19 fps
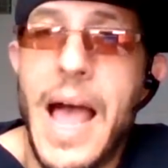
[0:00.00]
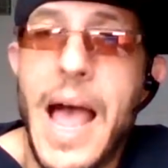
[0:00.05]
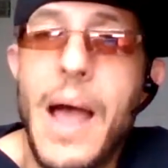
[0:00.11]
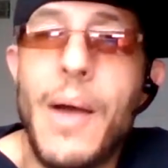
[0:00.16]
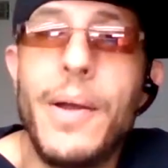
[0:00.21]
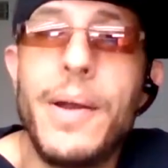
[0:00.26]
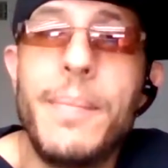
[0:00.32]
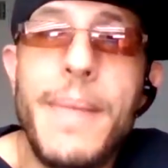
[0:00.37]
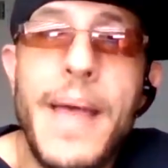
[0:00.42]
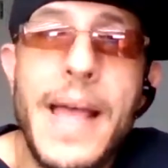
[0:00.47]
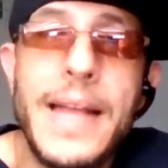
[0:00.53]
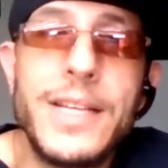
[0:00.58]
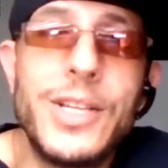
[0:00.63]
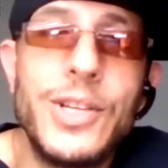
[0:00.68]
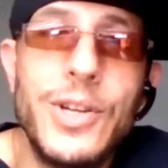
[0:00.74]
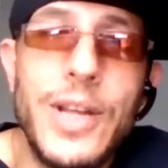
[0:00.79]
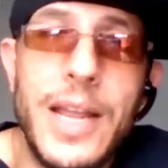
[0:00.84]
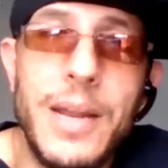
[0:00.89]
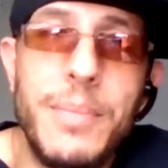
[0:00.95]
I would
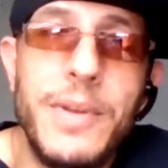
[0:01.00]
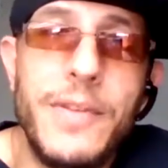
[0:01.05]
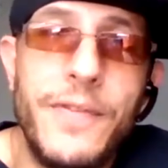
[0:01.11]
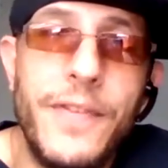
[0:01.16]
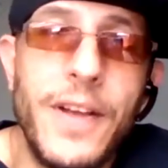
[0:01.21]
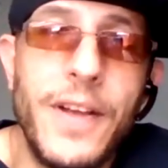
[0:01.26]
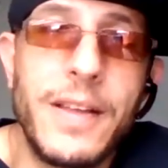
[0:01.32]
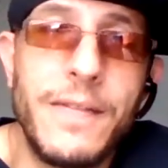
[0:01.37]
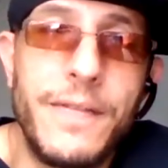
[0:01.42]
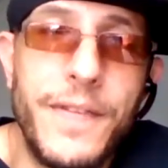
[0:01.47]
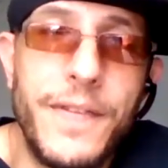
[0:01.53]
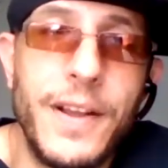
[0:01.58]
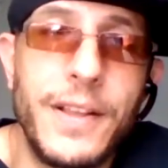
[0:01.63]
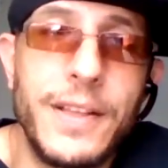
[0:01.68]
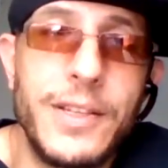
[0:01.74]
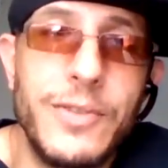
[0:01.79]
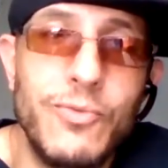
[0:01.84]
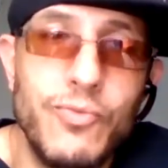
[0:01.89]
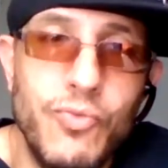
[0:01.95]
imagine you got to be fucking
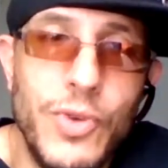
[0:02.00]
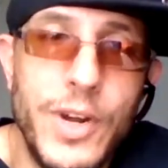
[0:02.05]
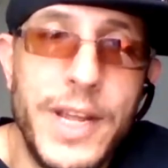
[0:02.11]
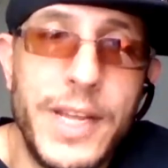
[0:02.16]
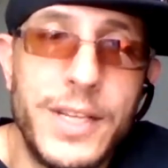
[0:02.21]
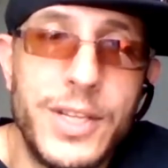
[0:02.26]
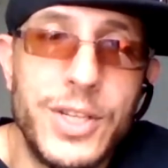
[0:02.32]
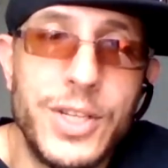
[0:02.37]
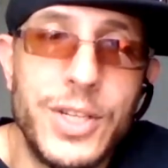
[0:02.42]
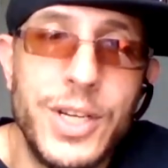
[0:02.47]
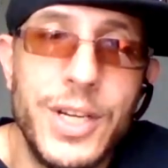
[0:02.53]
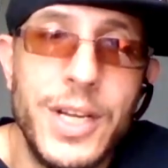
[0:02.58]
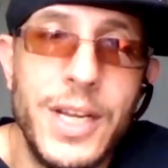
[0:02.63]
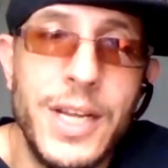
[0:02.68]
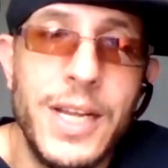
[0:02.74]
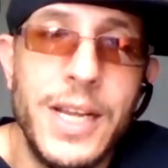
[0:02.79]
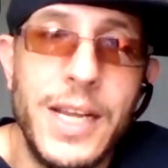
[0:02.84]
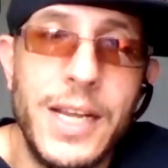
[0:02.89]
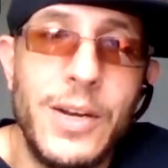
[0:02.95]
fairly rich
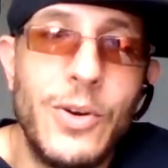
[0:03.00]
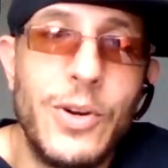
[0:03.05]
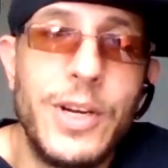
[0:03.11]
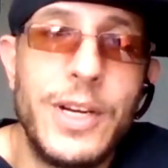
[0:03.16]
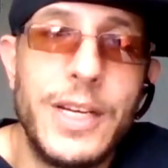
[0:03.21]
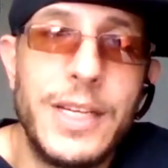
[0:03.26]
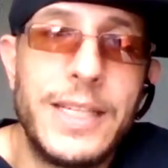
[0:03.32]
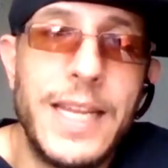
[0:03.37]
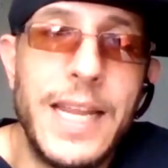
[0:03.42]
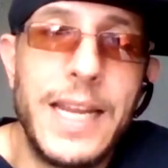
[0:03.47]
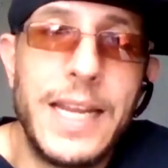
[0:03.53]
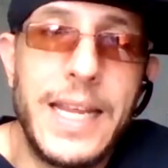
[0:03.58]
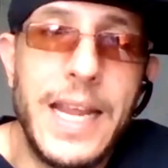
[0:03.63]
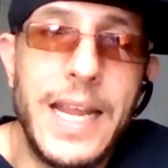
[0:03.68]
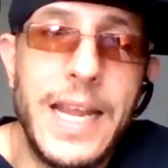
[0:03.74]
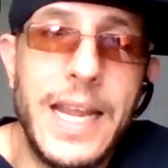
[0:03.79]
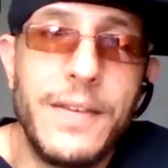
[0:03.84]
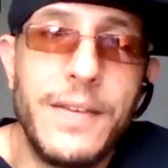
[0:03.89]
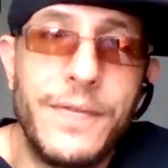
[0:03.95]
in order to take
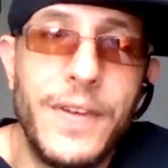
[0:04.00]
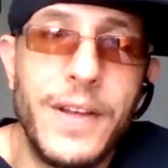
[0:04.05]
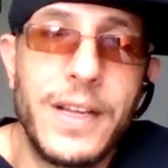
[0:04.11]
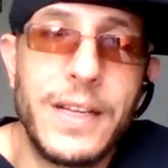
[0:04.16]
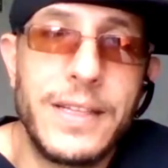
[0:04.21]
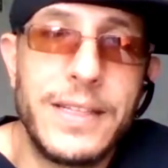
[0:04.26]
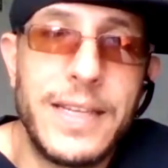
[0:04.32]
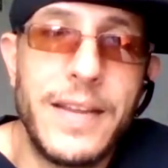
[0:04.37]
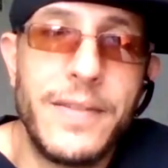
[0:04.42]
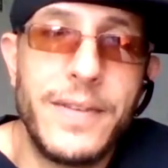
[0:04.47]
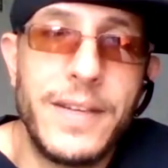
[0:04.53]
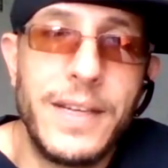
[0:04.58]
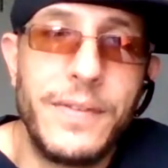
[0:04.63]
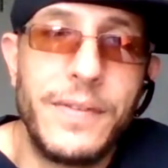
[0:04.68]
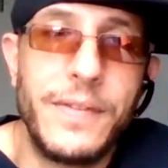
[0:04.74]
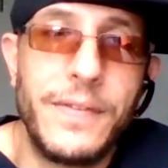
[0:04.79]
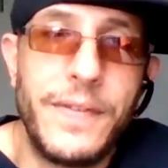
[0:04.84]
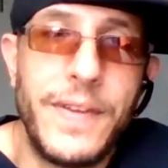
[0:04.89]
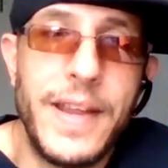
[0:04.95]
care of fucking 7
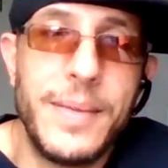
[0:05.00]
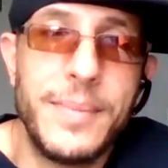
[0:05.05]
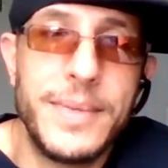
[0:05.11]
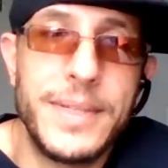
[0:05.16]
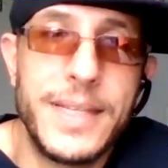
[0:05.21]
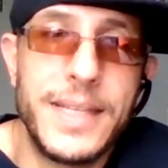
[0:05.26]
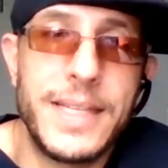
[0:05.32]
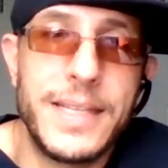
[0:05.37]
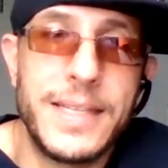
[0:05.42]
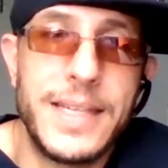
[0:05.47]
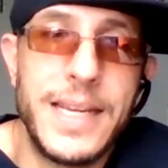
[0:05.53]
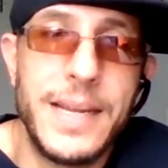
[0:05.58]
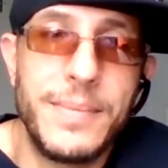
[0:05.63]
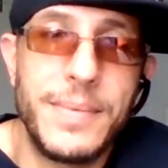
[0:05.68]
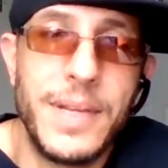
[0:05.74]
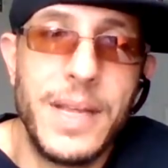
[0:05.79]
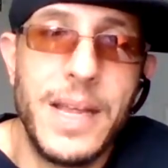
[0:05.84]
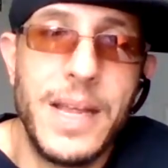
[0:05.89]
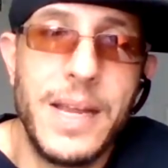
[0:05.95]
different families at the
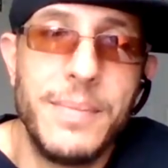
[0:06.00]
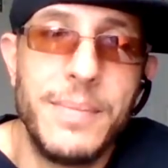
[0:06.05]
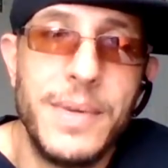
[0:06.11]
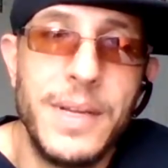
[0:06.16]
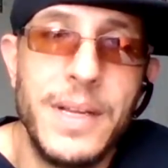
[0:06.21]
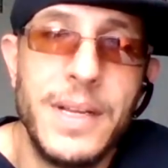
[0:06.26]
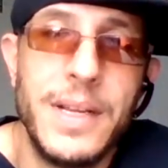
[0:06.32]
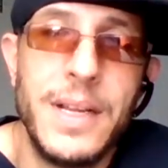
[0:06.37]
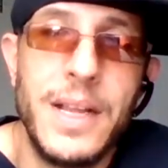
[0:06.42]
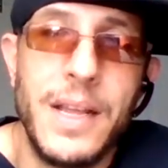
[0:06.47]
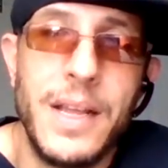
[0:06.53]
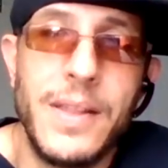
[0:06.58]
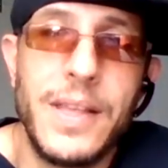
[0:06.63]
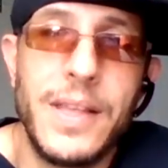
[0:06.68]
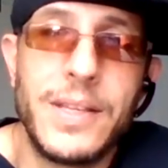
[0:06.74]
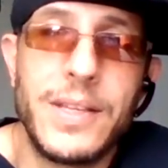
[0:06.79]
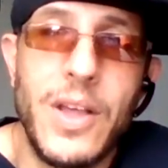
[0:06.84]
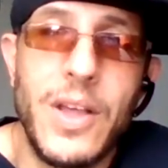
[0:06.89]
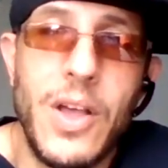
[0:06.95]
same time,
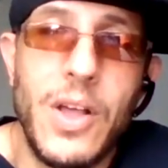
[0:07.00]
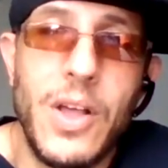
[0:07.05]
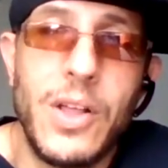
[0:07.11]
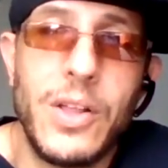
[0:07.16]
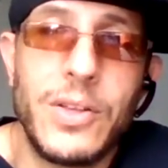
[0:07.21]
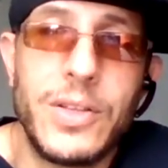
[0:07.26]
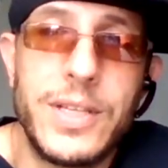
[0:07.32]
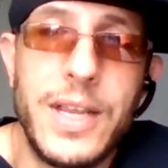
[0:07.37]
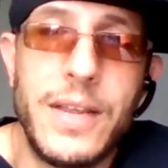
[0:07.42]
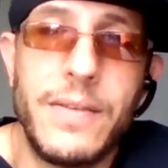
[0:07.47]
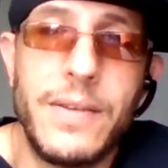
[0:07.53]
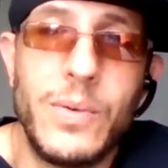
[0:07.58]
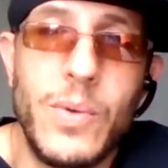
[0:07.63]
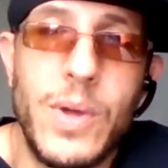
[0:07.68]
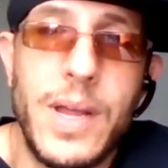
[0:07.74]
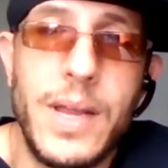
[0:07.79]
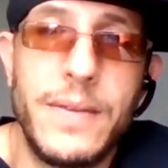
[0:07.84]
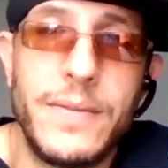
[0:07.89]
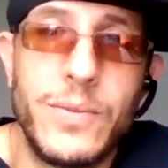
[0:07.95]
unless all 7
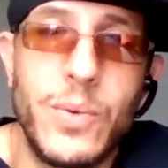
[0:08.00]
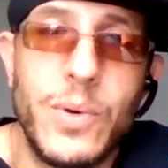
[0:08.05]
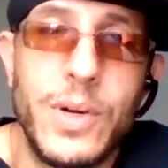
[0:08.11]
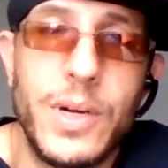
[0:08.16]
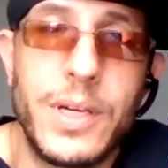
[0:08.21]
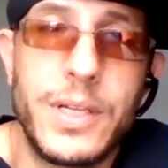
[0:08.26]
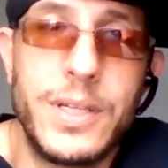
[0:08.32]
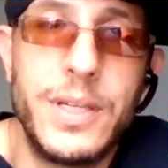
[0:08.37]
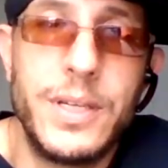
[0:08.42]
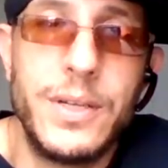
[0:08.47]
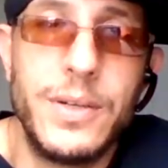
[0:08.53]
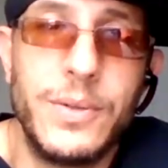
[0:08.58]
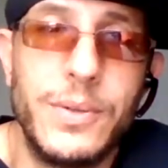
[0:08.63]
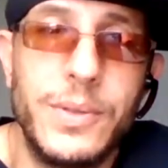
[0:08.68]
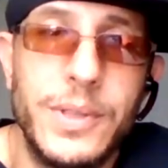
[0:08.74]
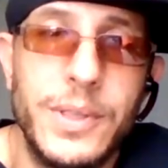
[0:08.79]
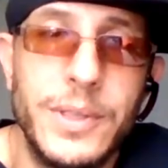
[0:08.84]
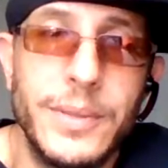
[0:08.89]
wives work too.